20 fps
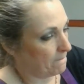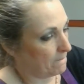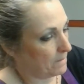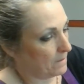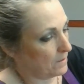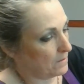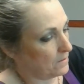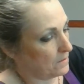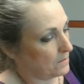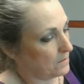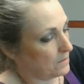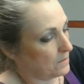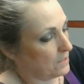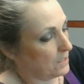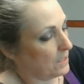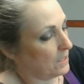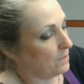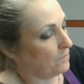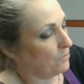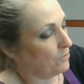Doesn't
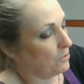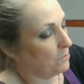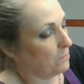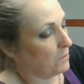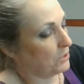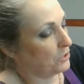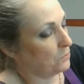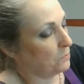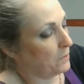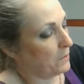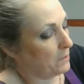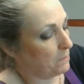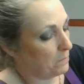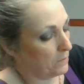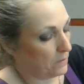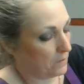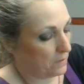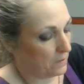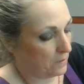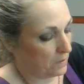take very much paper.